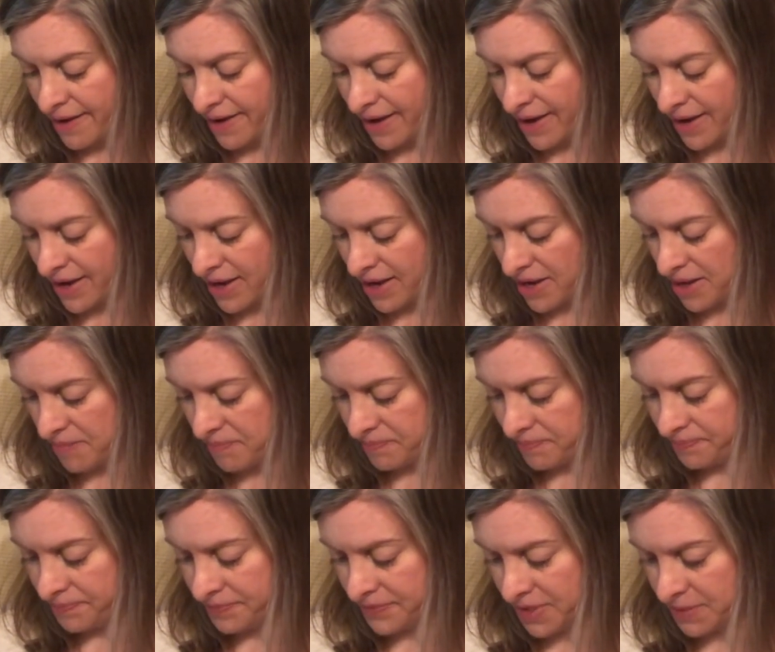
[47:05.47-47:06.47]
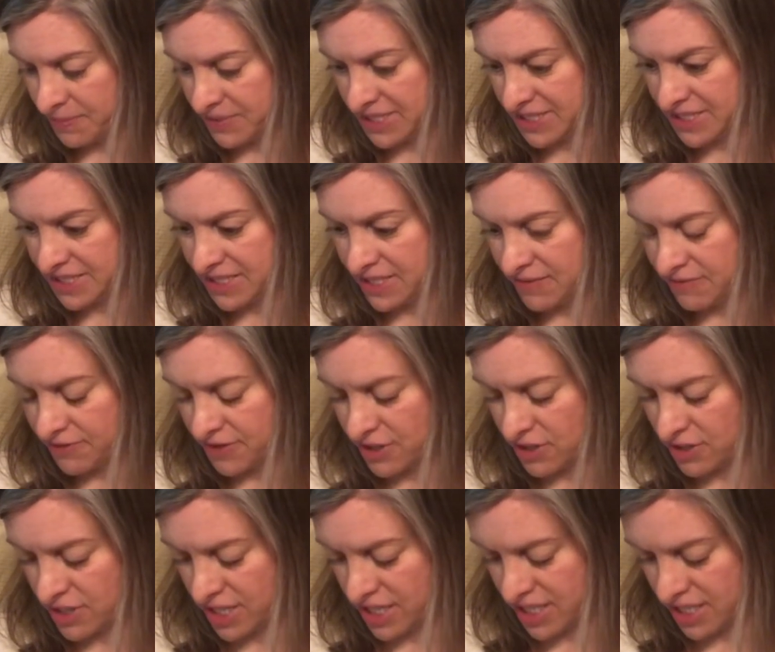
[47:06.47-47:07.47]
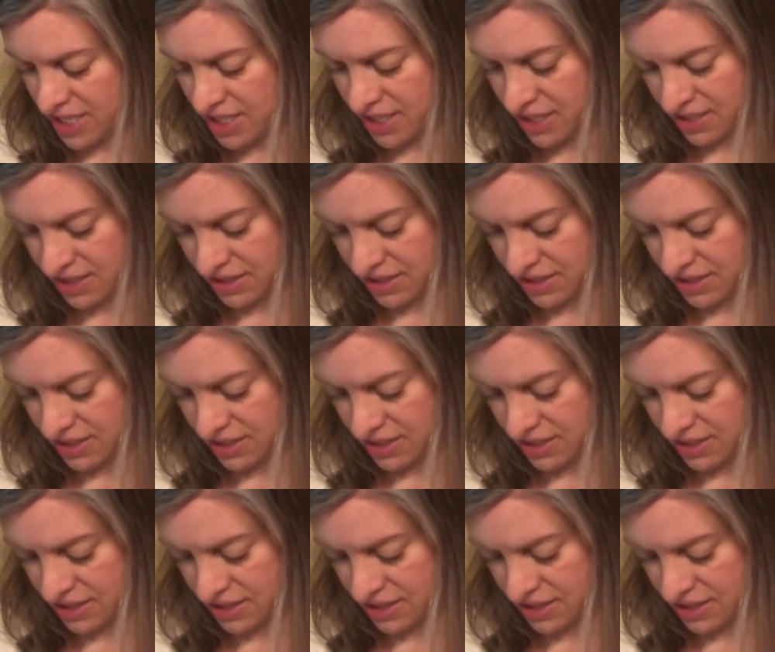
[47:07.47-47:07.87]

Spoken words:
Let me see if there are any.